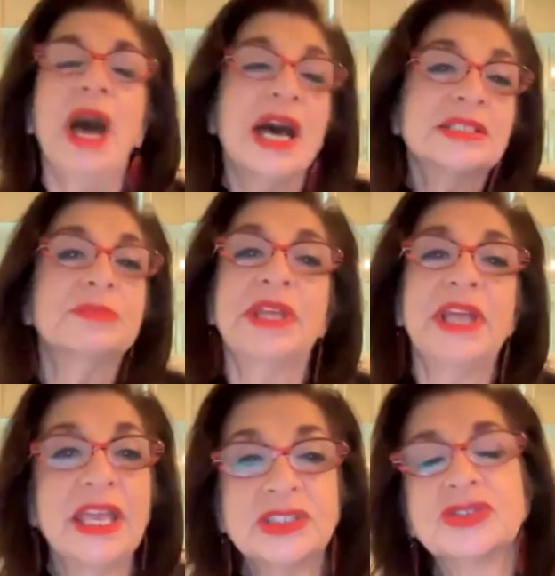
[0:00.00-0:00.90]

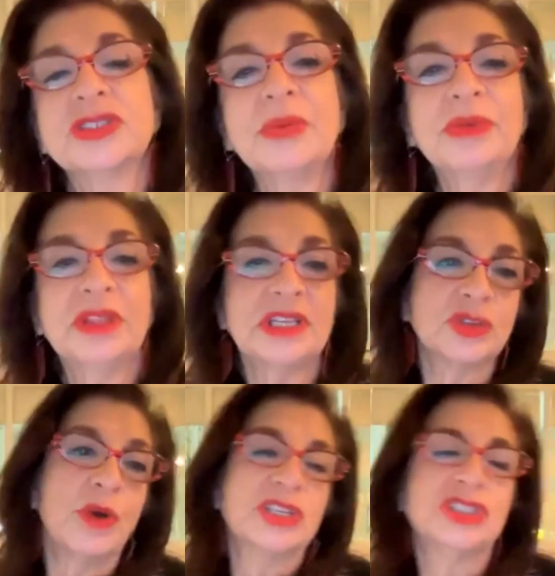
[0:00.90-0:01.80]
possibly answer some of
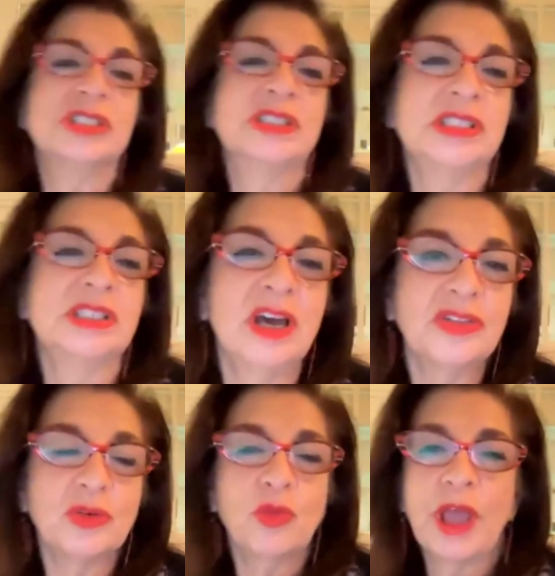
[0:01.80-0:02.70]
these questions in
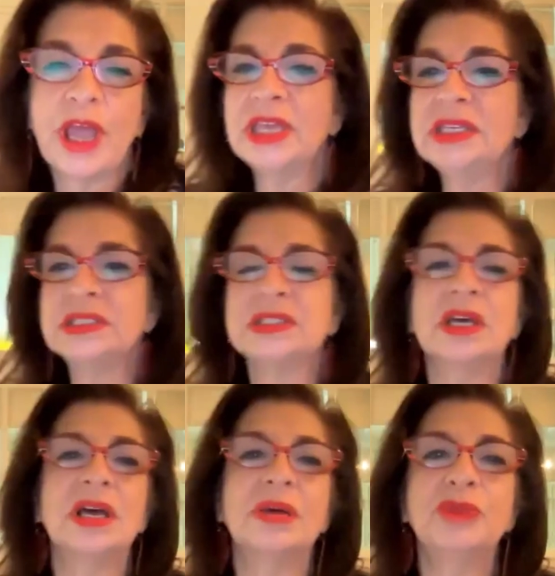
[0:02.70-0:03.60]
other mm-hmm. ways.
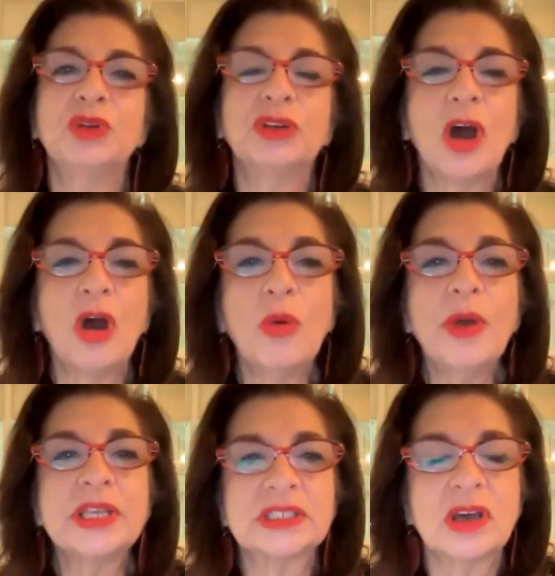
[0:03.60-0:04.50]
Um, you can
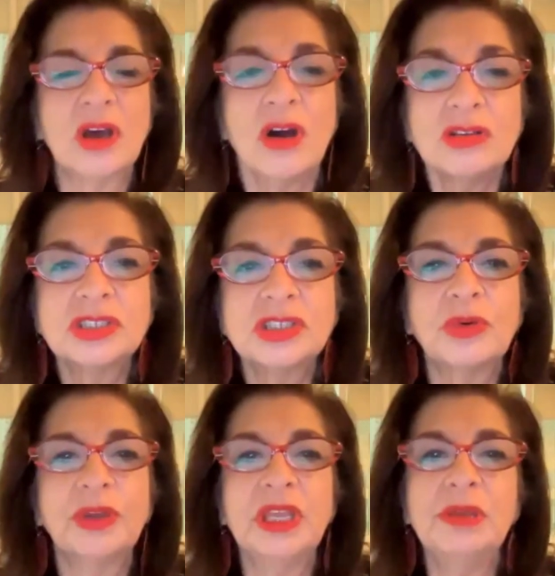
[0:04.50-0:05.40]
always
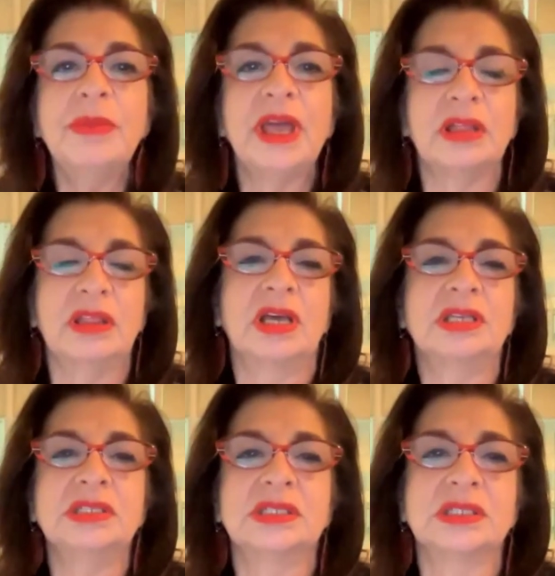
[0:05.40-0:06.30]
also email
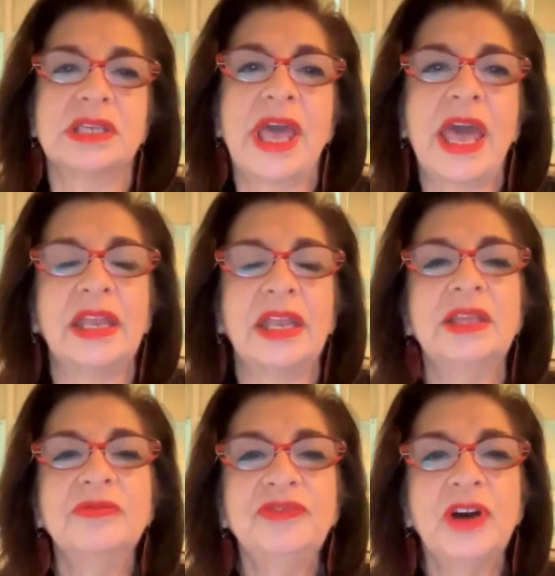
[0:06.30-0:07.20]
us at
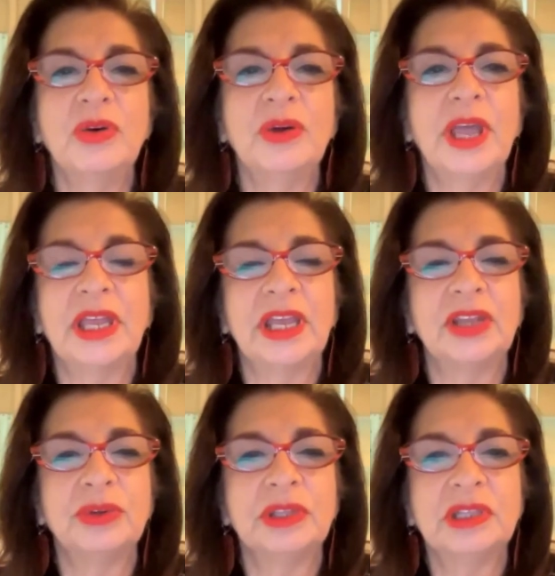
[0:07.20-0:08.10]
info at
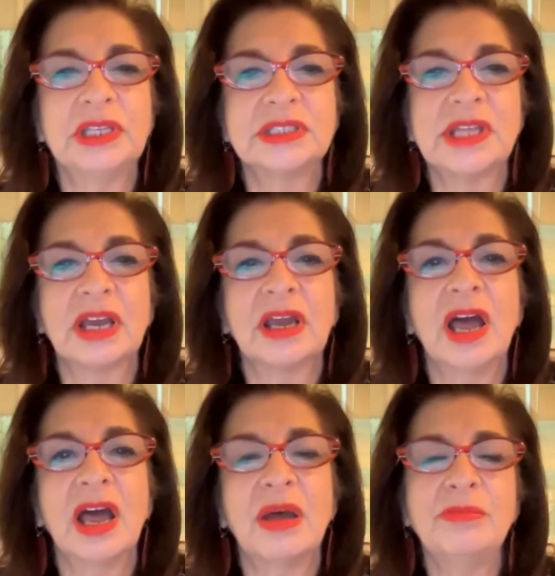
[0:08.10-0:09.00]

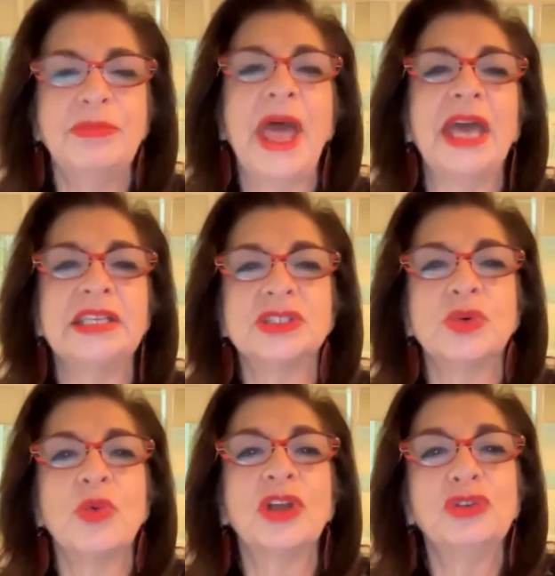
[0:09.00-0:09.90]
adrianleeds.com. Yep. Patty's
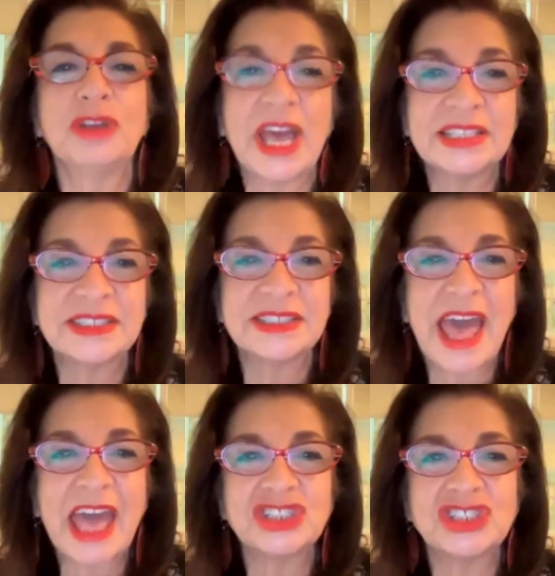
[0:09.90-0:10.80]
the one who gets
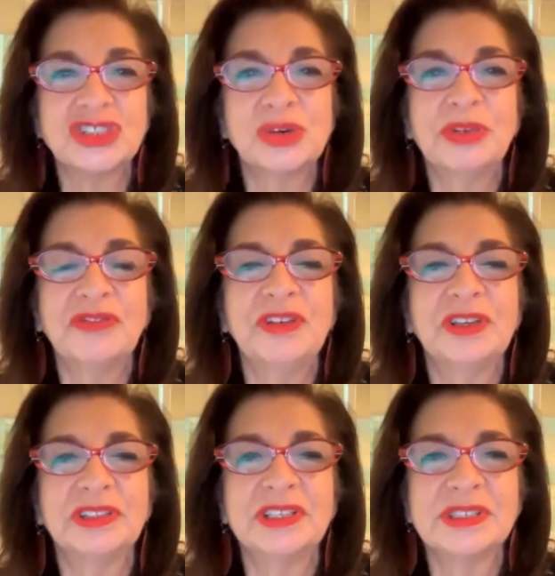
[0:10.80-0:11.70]
that. She'll be
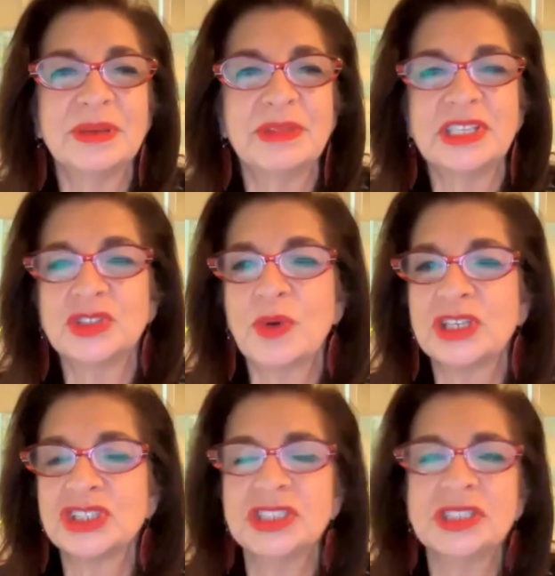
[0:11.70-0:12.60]
fielding some of these
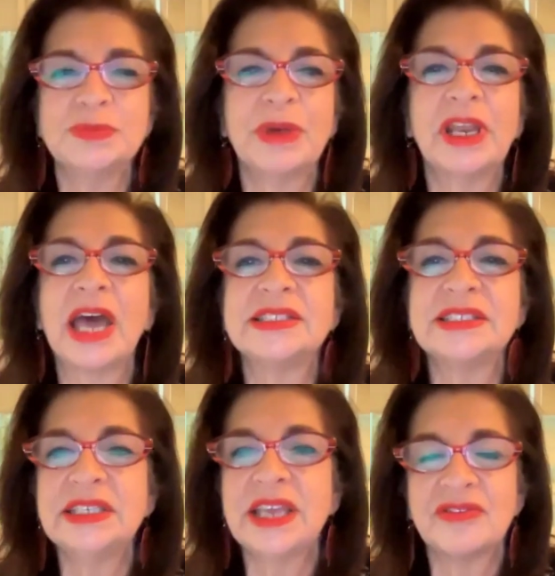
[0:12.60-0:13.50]
questions, but I
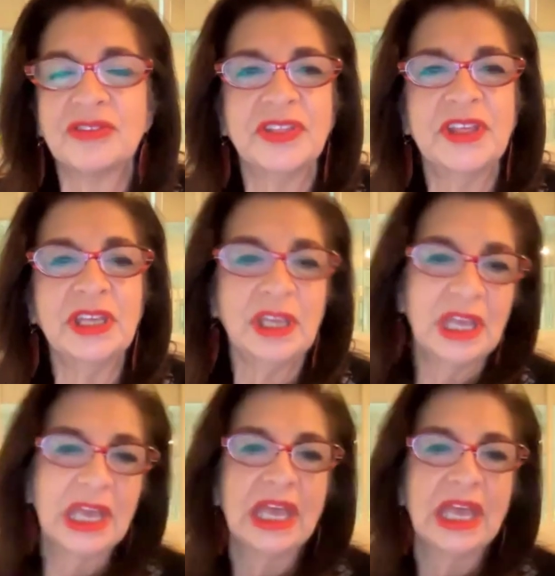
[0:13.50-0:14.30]
see everything.